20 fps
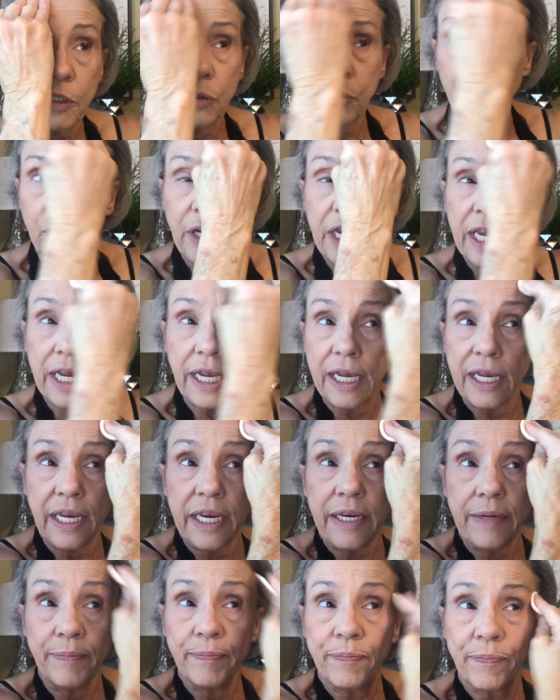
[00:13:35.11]

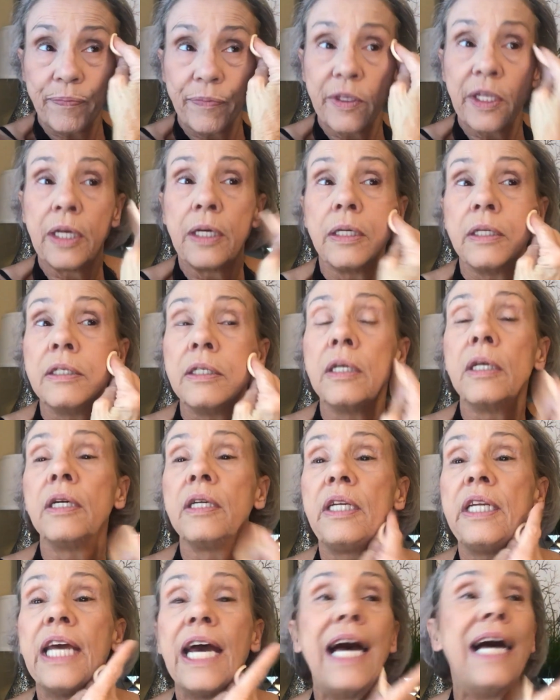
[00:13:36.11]
Okay.
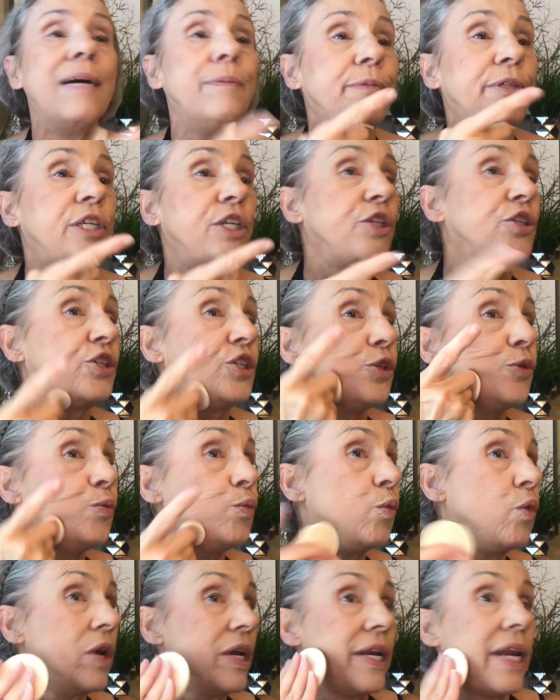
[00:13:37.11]
Now I'm going to do
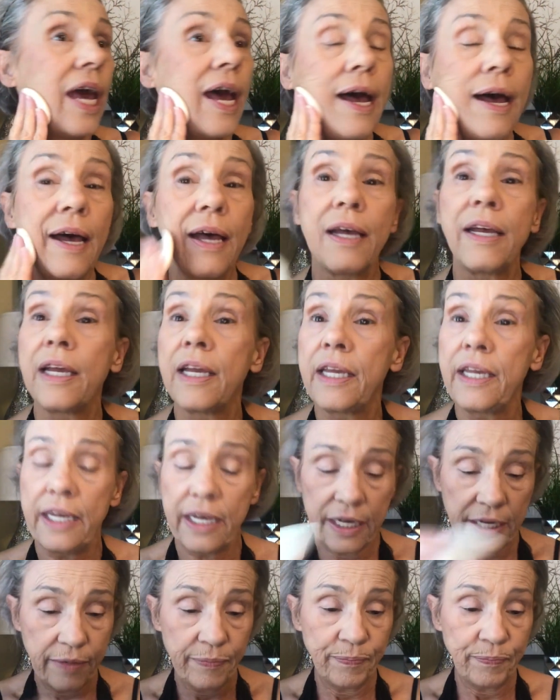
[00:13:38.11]
one
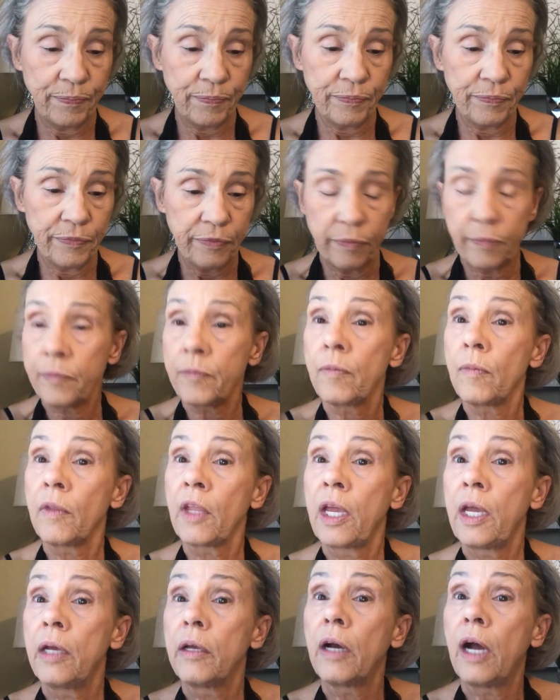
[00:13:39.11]
eye.
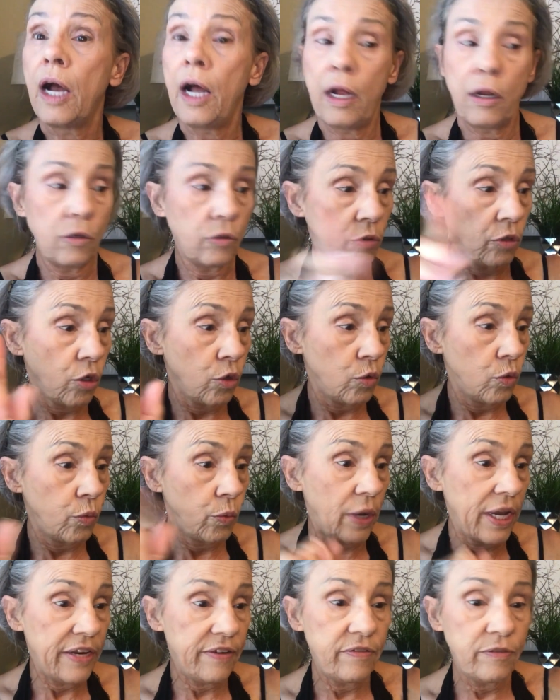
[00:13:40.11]
I'll go
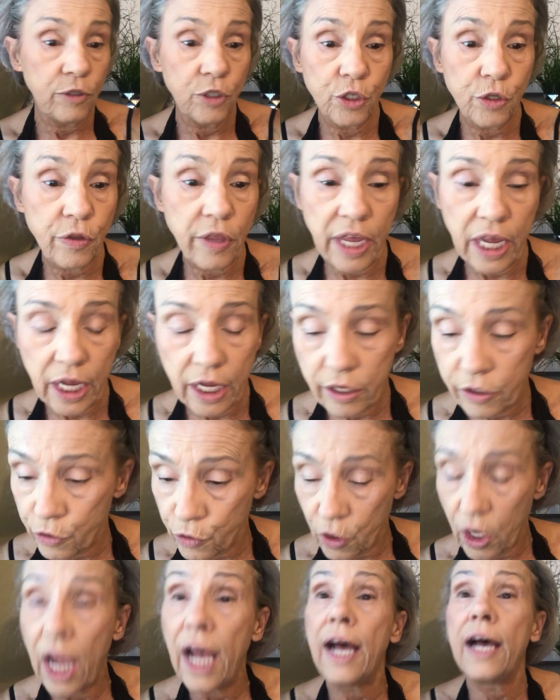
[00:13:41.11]
away, do the
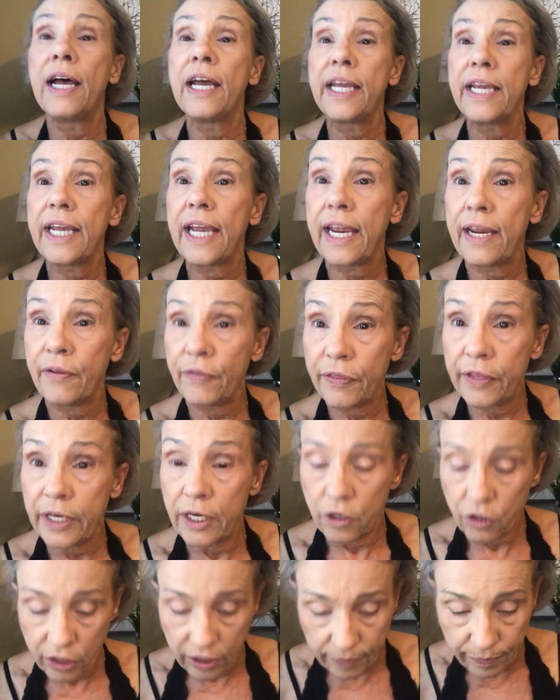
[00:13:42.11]
other eye, and
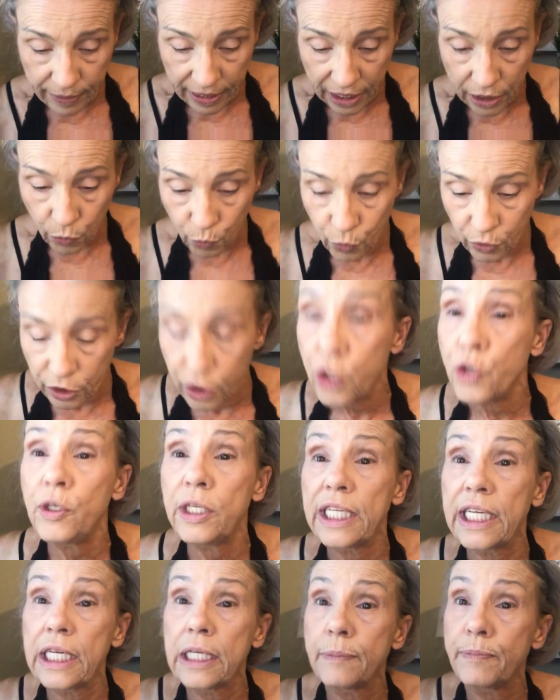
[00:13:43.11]
then I'll come back and we'll do
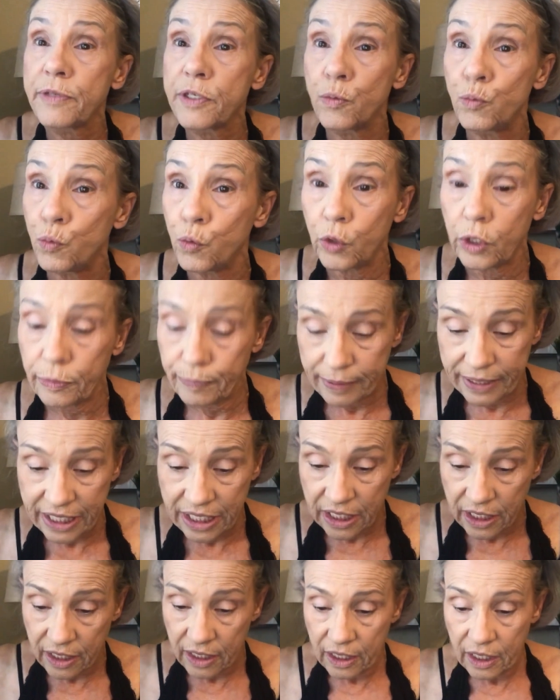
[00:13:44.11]
lips, and we'll
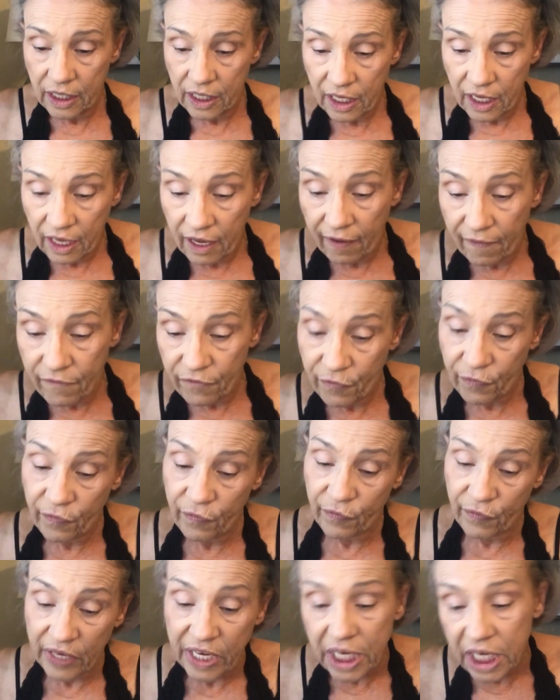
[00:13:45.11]
be
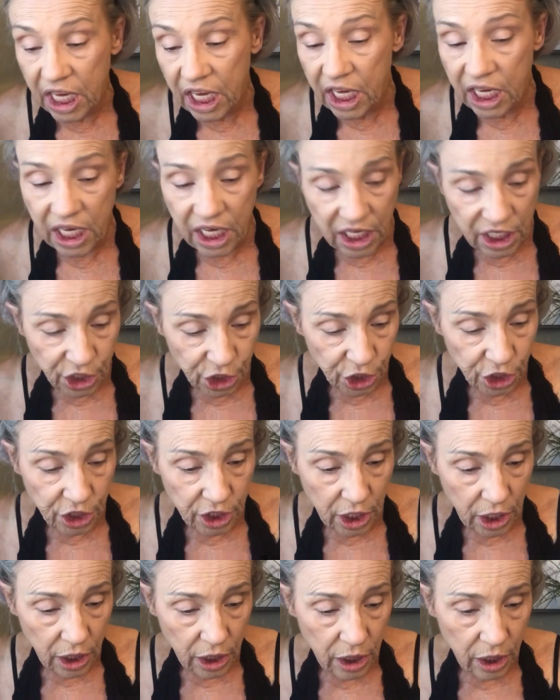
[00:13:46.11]

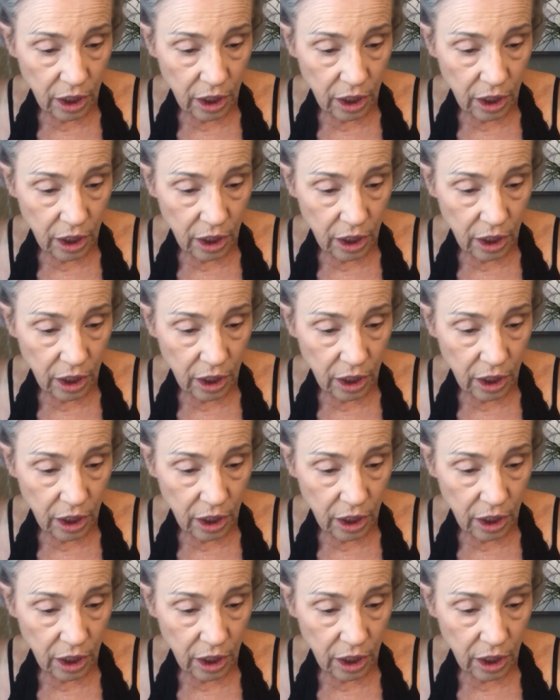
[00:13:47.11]
finished.